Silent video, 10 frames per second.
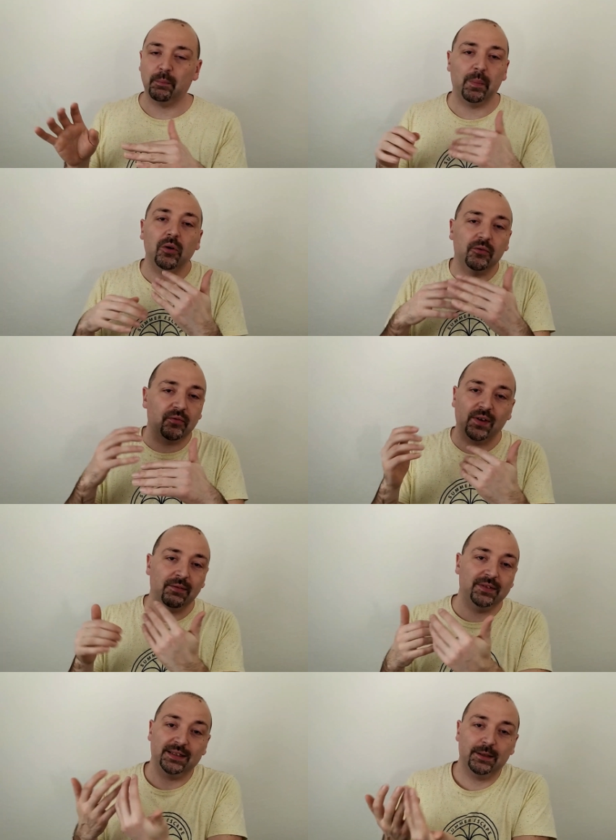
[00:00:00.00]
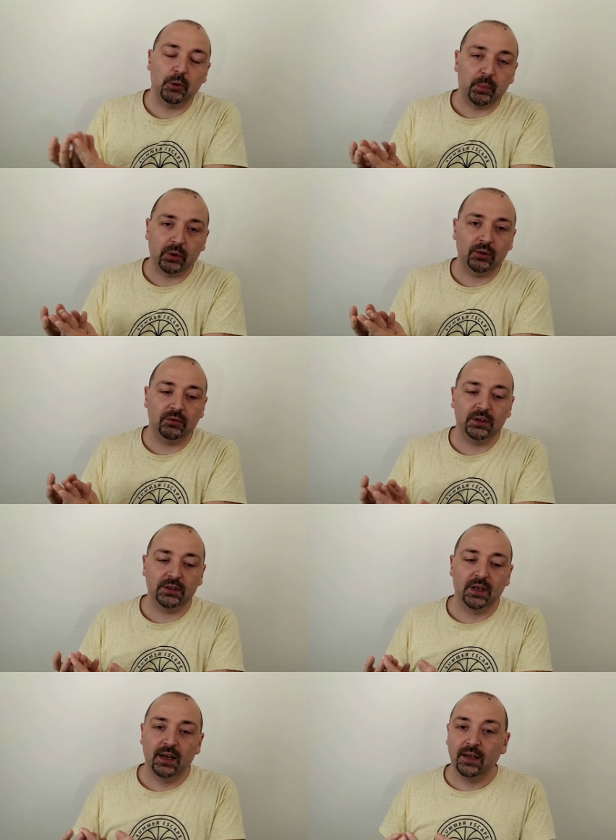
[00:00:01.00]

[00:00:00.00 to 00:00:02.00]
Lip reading: both have the same opportunities,